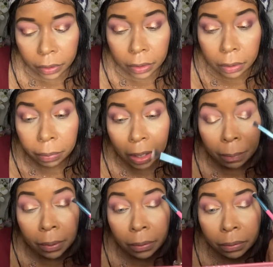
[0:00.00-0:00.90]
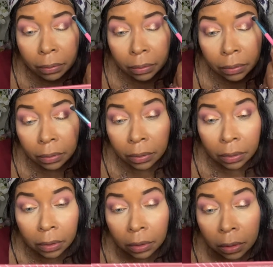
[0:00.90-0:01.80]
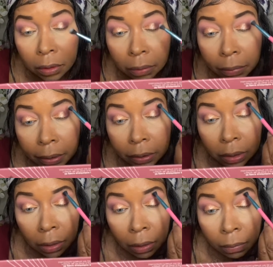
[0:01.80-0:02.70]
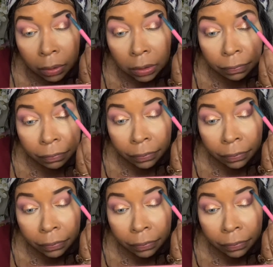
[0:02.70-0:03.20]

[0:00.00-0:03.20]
under the brow bone, because I always